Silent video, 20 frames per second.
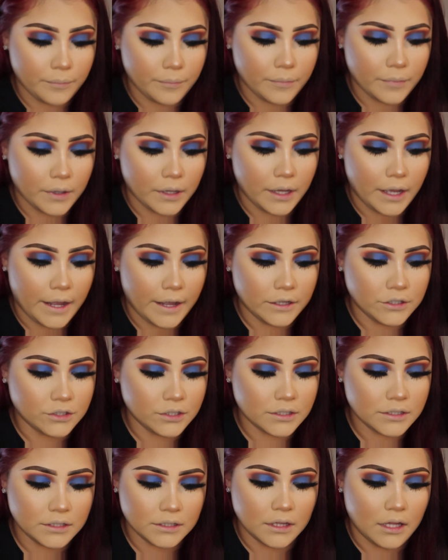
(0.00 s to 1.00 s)
but I
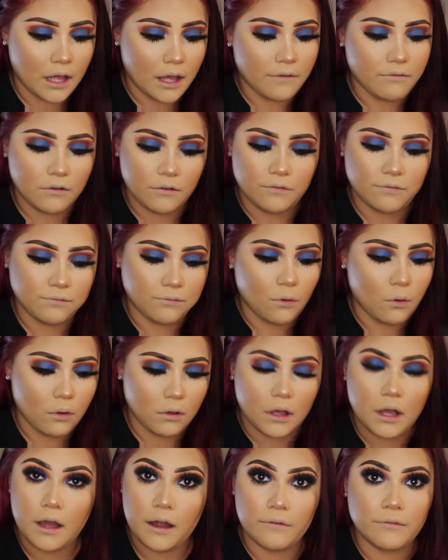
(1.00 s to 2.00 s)
just love a full
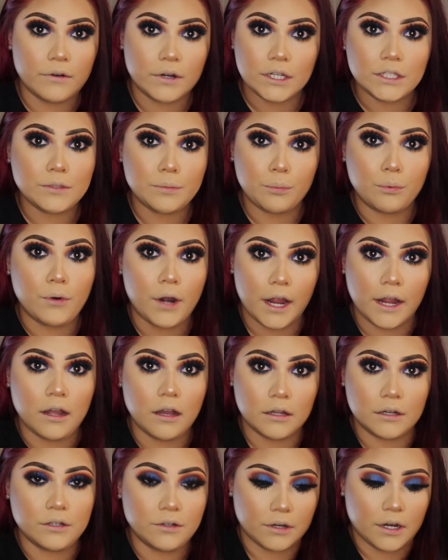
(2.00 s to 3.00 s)
coverage bright
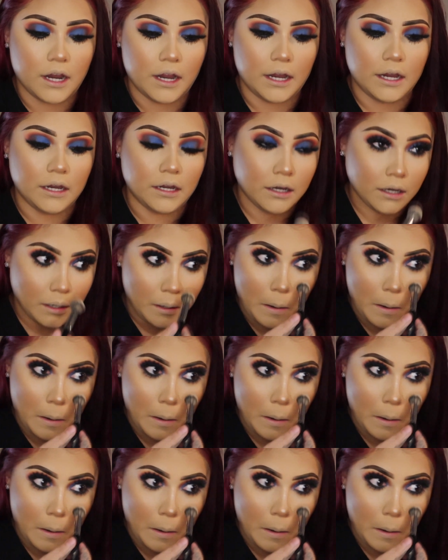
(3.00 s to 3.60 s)
under eye.